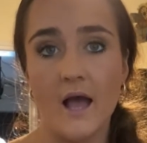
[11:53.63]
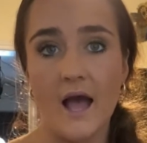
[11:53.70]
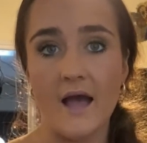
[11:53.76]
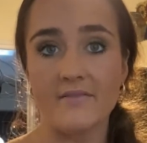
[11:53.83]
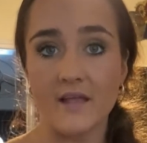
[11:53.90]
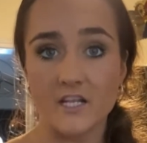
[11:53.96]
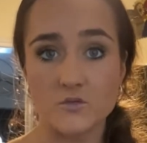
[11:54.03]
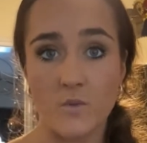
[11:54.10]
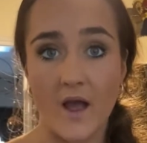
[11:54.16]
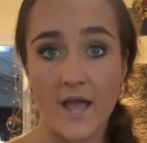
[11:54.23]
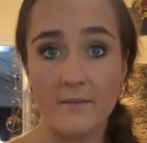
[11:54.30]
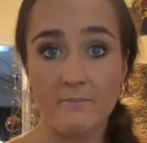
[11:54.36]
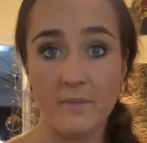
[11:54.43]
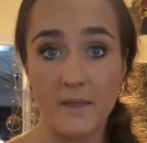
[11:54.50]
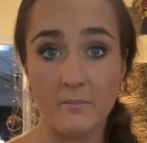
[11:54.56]
And that's
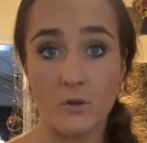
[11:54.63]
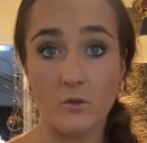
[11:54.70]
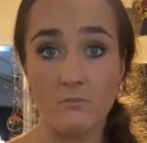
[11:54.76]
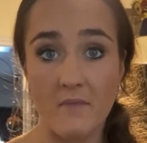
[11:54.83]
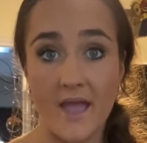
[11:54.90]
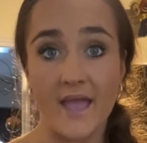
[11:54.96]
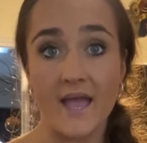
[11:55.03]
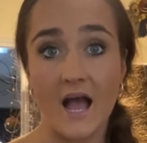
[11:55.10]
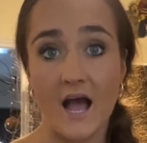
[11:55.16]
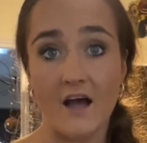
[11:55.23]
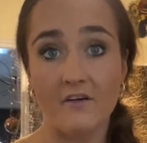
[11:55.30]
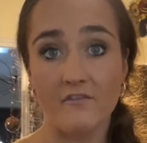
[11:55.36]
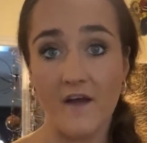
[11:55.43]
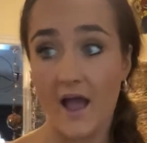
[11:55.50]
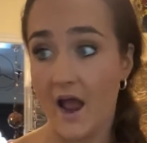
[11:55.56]
why people may
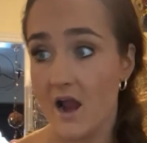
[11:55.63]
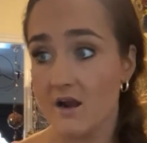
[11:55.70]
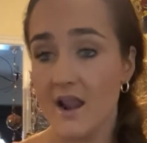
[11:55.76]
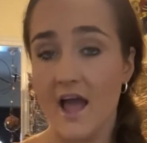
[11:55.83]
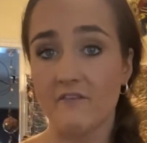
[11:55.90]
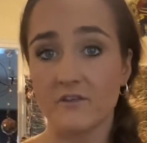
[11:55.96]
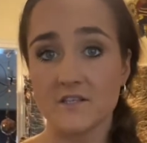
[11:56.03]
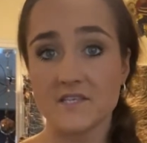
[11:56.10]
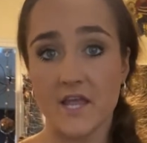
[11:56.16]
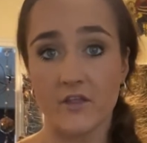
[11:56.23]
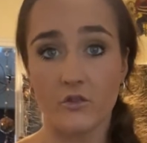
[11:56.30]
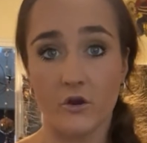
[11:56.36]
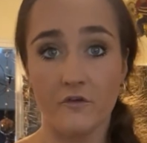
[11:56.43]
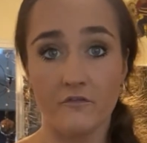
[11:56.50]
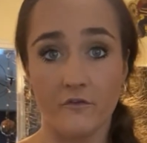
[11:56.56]
have higher levels in
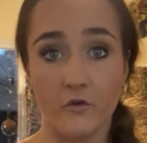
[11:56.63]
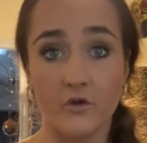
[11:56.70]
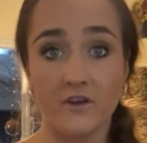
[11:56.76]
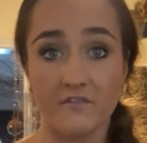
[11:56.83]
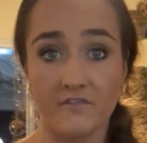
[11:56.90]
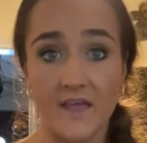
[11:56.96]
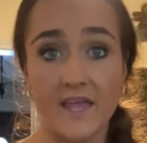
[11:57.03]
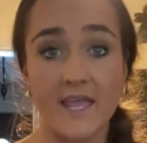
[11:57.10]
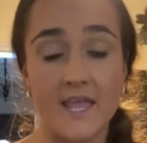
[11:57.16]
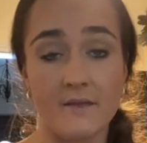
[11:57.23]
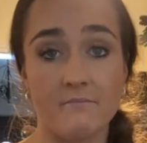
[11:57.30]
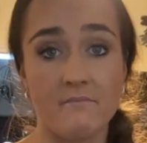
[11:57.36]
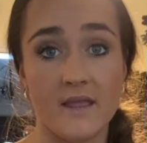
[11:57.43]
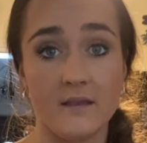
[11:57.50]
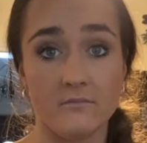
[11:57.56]
their food if they eat
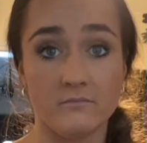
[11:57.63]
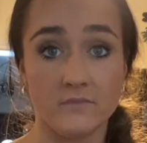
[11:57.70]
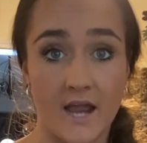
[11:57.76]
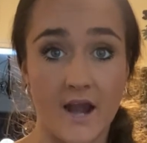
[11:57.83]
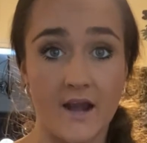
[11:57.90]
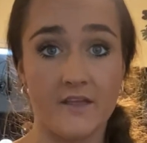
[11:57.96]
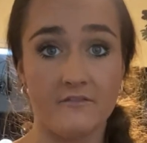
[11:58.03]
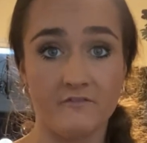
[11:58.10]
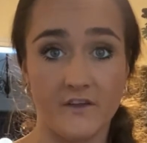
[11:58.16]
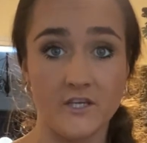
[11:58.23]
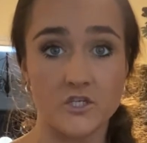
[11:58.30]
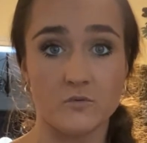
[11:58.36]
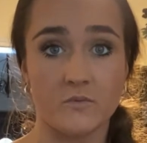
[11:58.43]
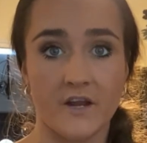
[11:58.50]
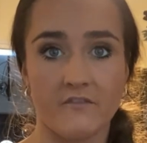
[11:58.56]
meat and dairy and
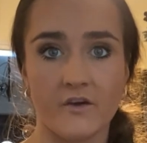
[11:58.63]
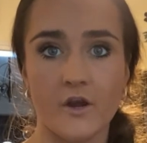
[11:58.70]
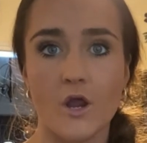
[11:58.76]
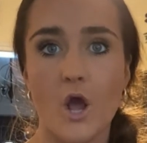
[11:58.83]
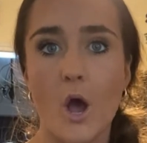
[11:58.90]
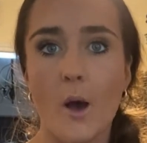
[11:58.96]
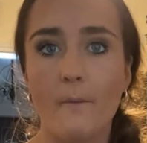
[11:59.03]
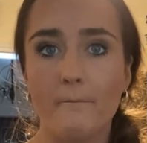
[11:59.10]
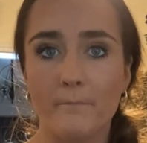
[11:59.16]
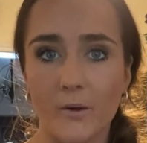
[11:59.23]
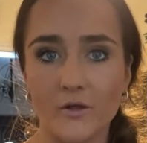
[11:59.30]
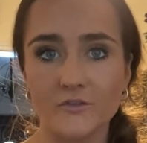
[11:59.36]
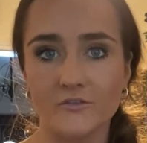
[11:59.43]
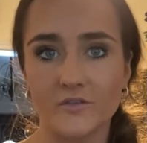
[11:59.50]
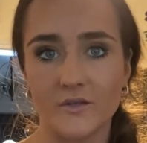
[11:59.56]
fish and whatever.
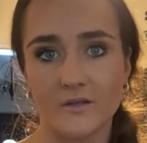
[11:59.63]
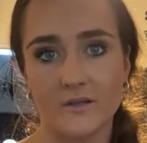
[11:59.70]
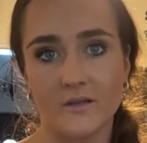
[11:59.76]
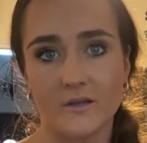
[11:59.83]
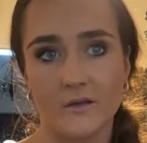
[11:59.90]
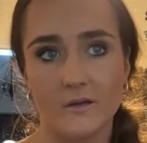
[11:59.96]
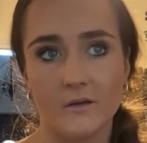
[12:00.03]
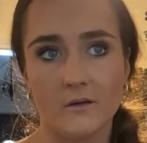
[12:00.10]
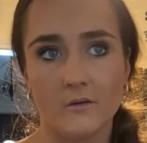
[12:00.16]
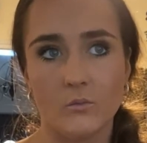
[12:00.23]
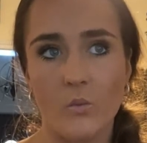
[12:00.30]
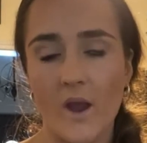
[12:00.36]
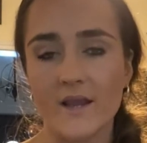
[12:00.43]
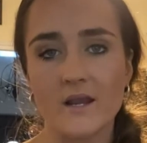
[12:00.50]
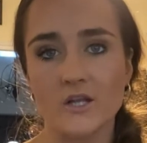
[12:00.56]
But
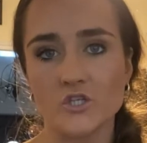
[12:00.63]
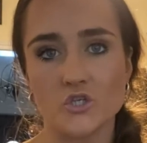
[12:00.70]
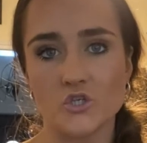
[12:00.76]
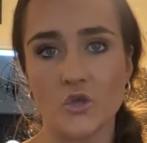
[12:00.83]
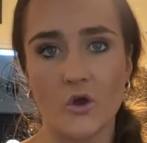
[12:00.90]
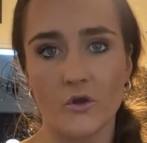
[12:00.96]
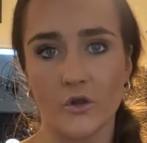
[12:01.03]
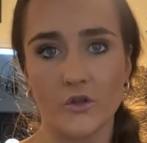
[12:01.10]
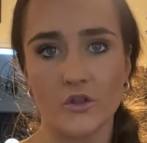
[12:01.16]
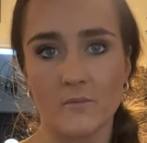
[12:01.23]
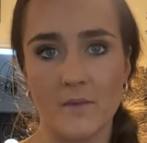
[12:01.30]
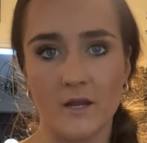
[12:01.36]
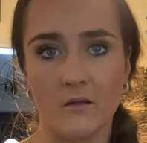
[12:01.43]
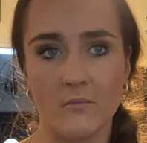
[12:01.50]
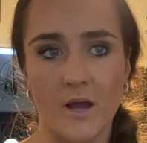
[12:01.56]
why not just cut out the
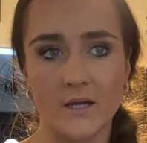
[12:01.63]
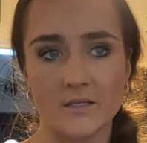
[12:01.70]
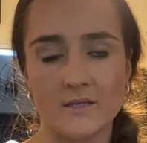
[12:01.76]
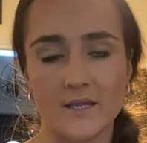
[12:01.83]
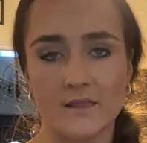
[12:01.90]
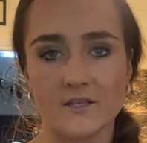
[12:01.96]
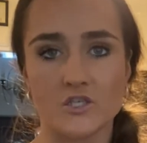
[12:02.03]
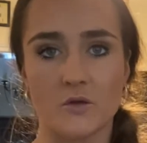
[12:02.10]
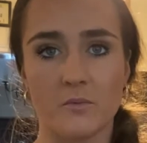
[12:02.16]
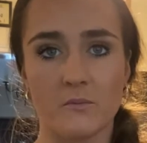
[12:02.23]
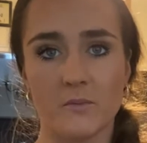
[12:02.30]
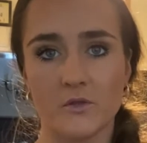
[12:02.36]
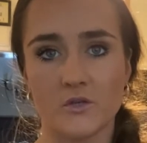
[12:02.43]
middleman and take the supplement